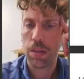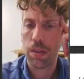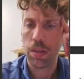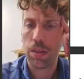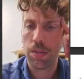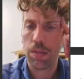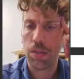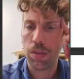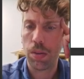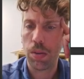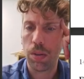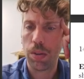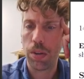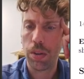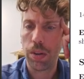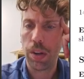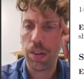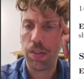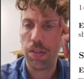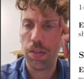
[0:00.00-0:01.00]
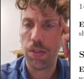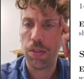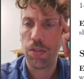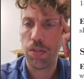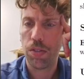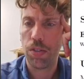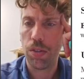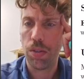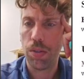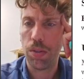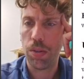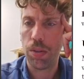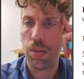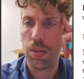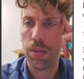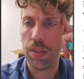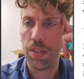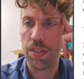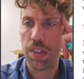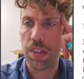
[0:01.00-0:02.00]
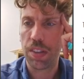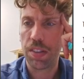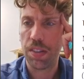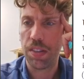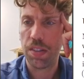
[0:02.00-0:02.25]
so your answers to 6 and